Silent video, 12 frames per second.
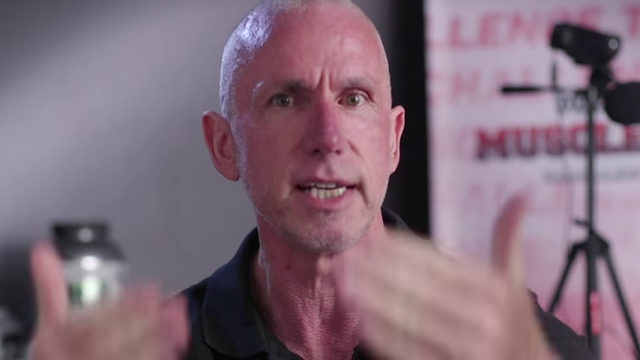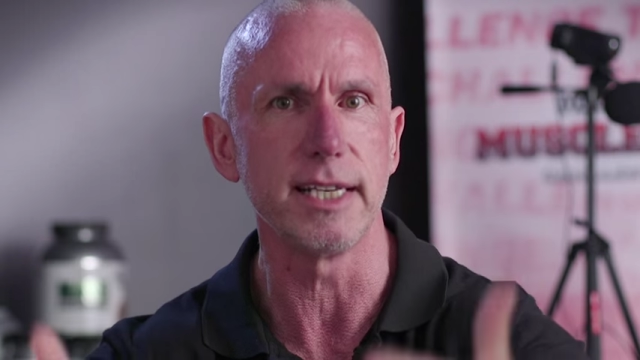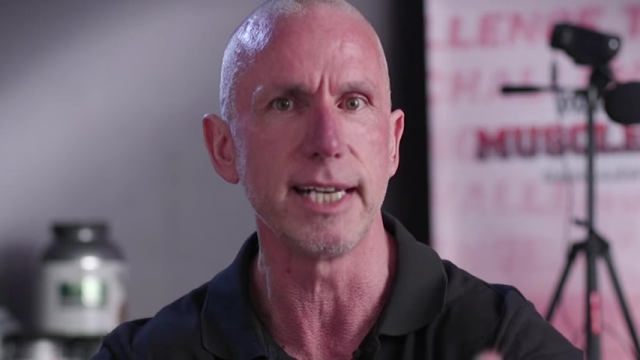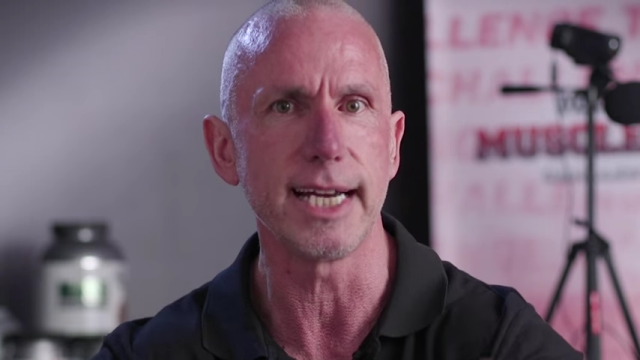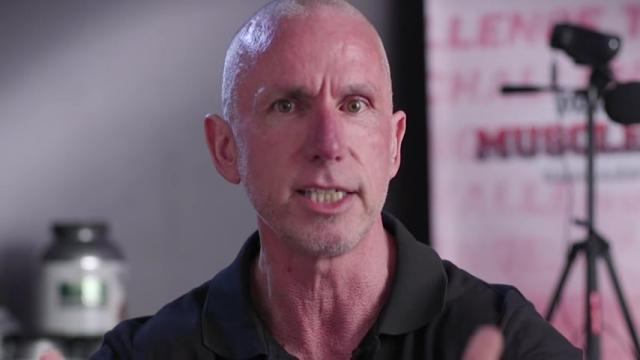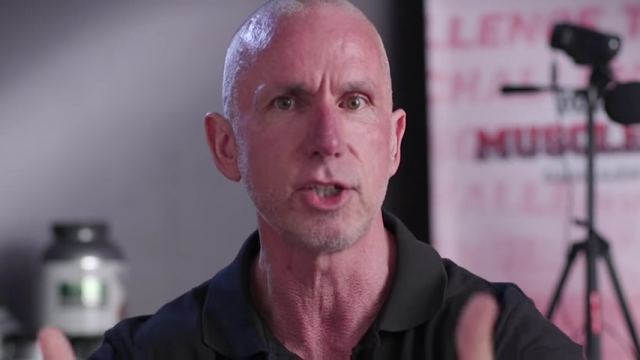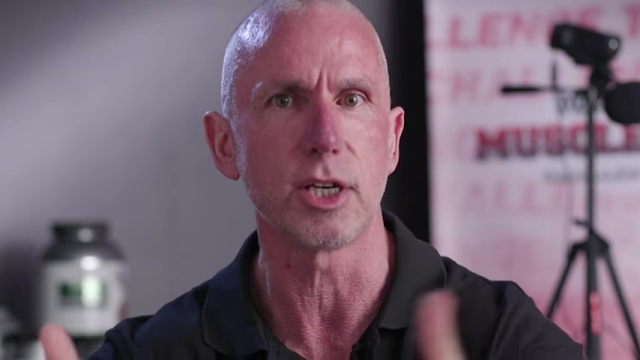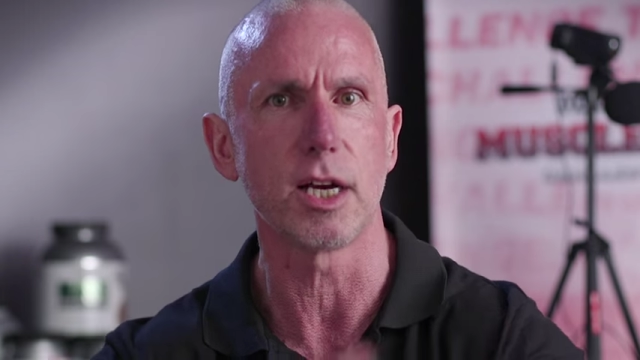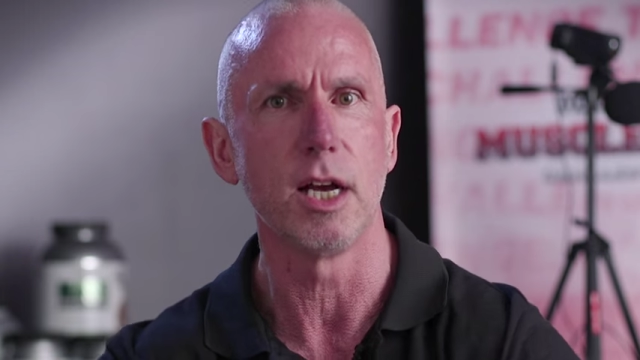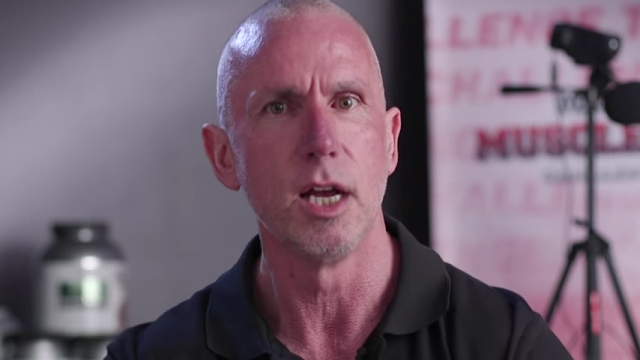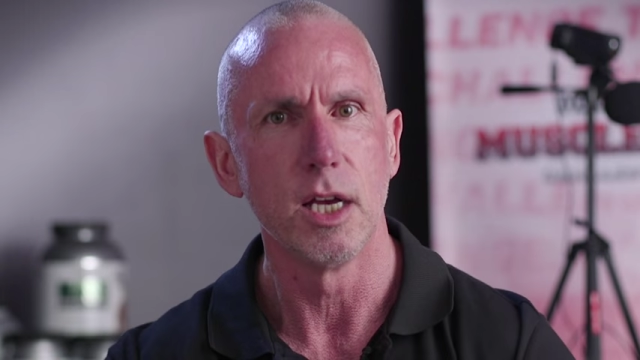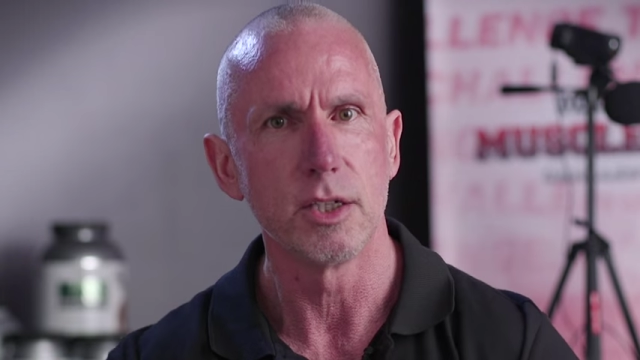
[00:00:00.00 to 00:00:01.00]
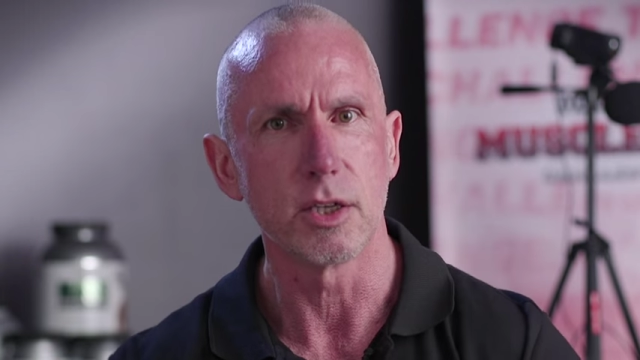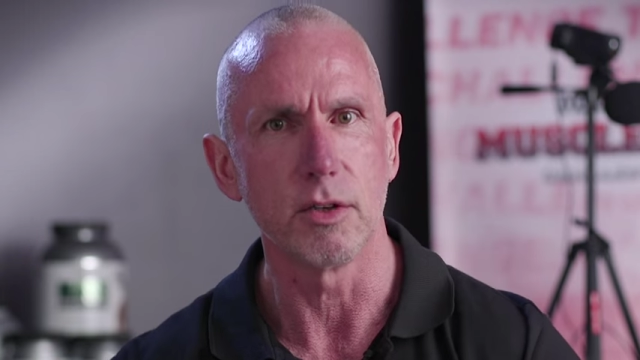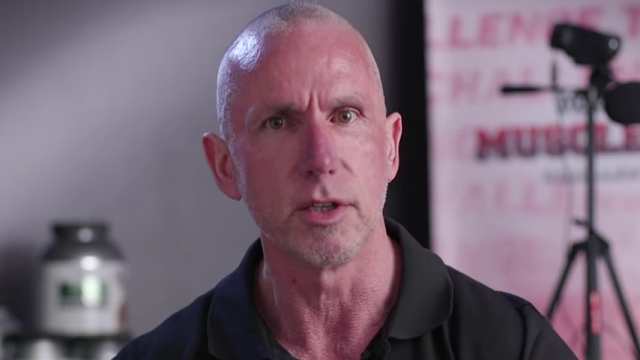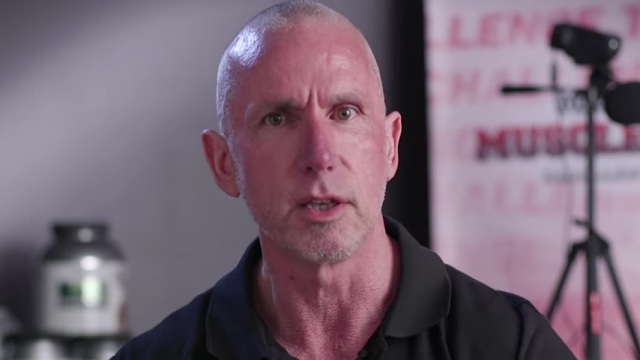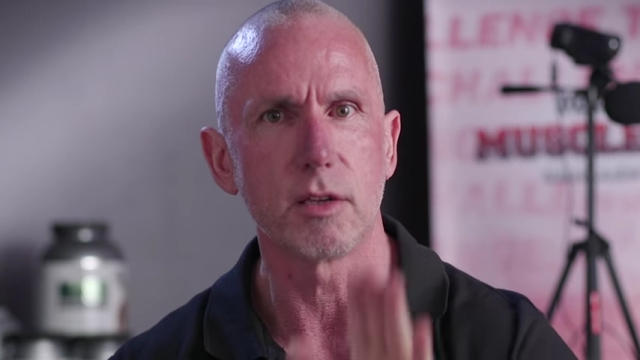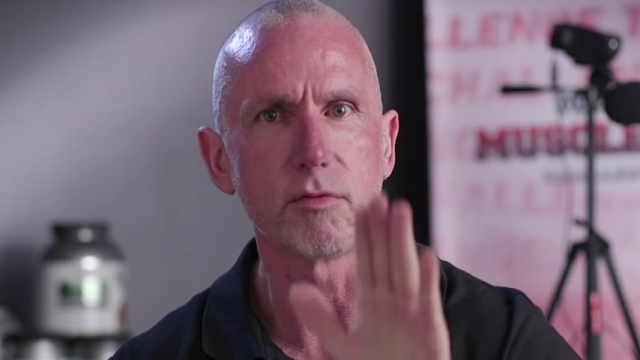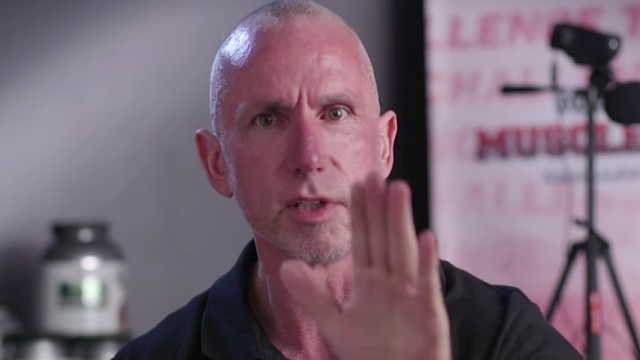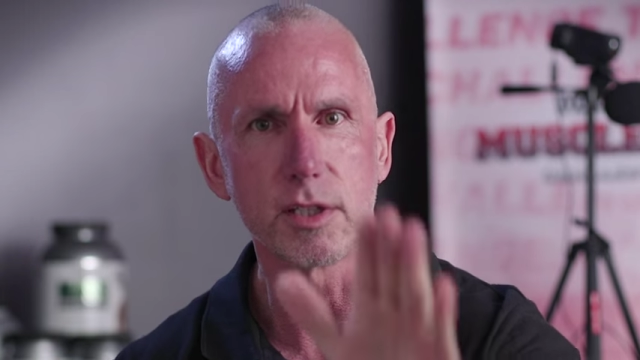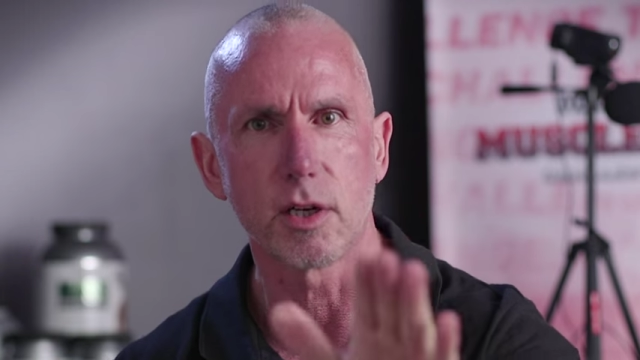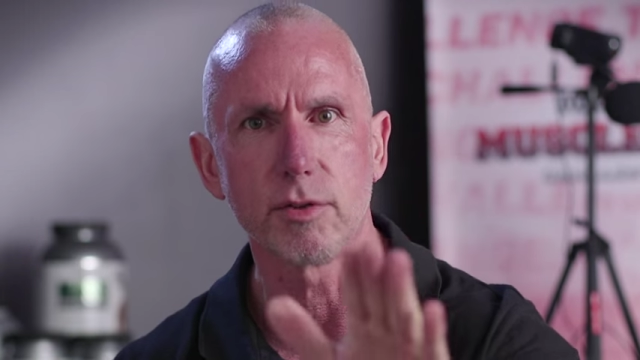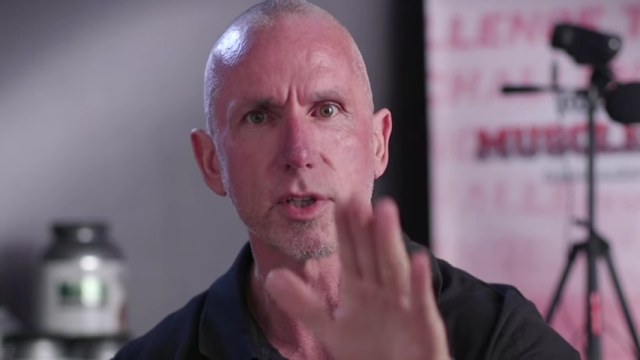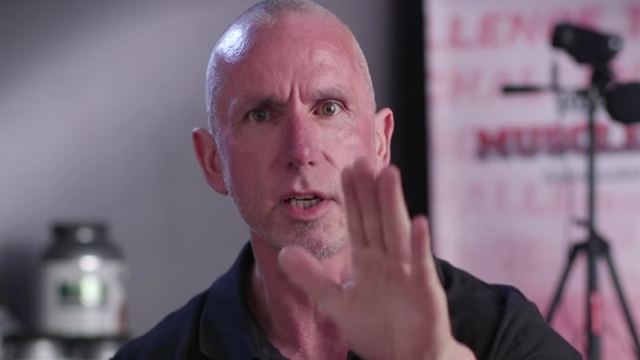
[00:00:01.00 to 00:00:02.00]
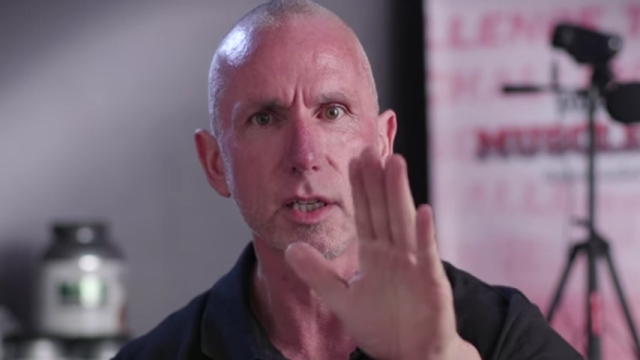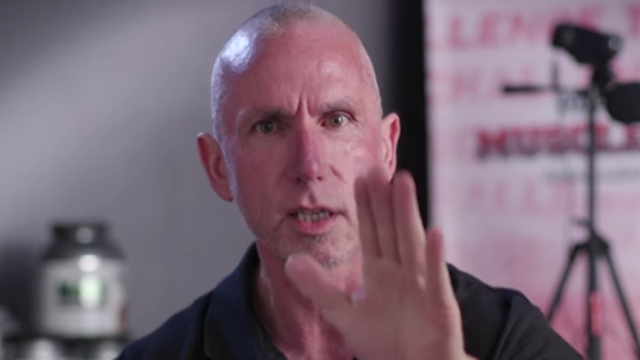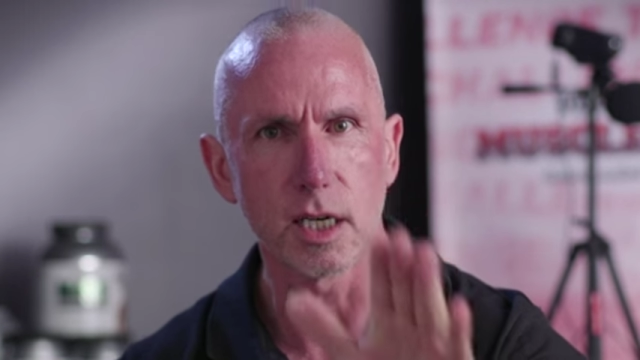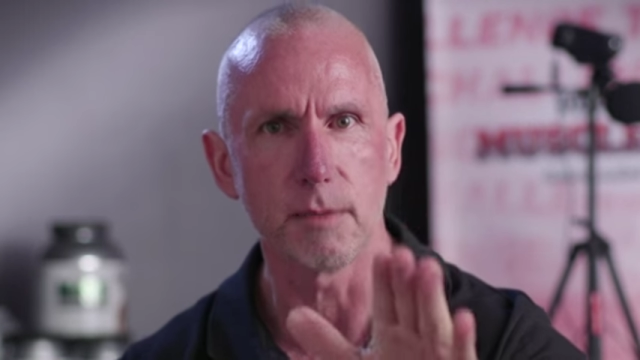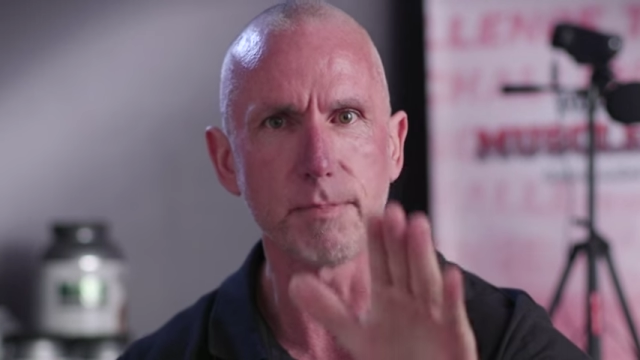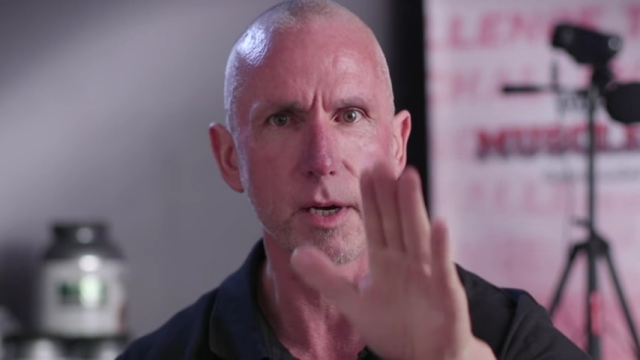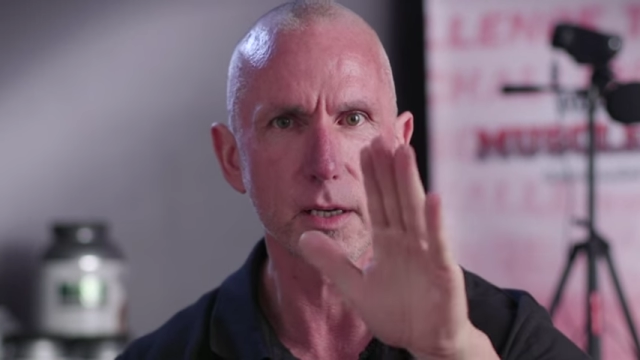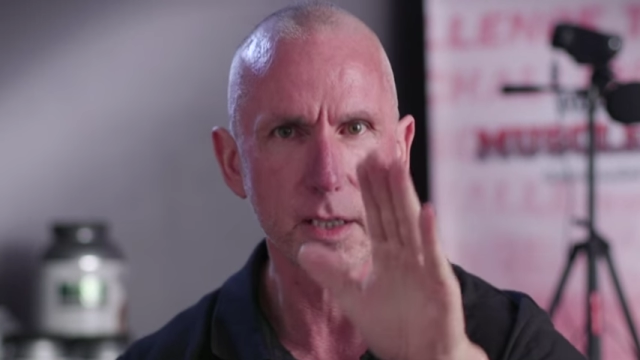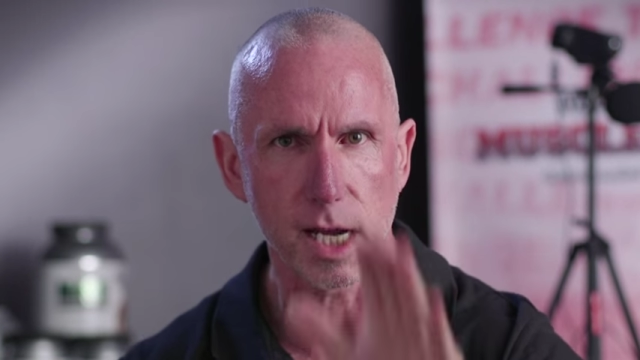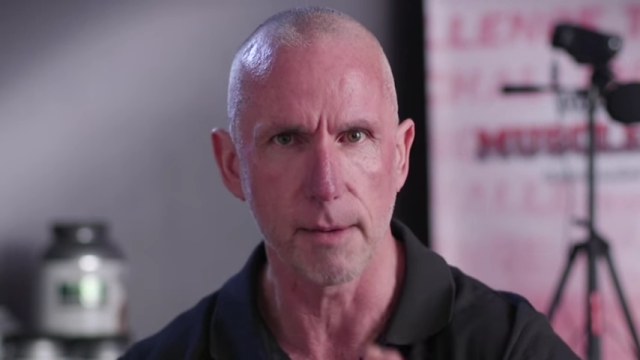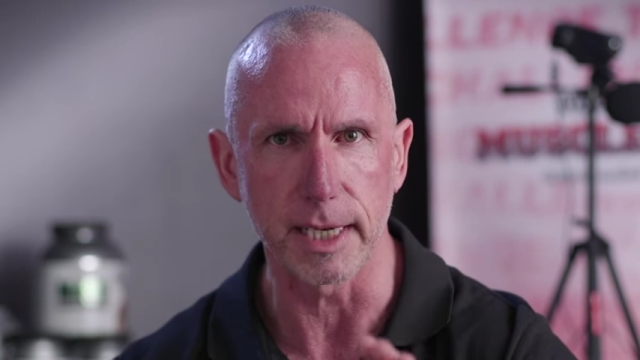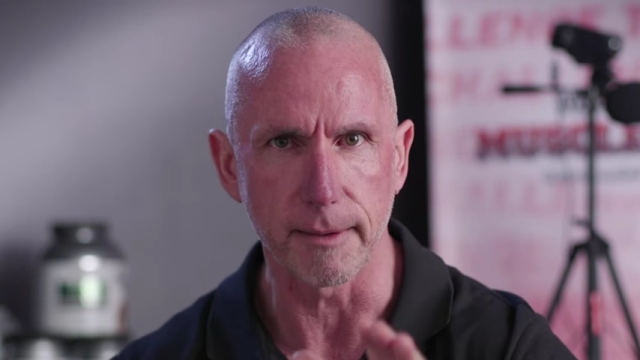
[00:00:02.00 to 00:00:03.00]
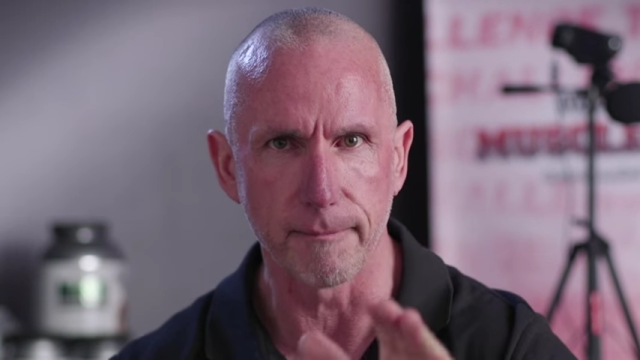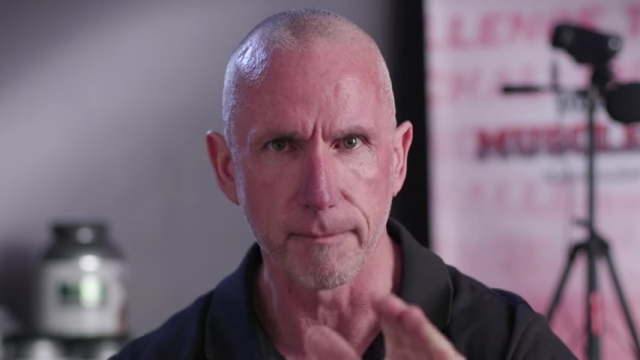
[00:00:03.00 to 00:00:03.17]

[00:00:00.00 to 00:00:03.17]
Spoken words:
in nature so that the results keep coming.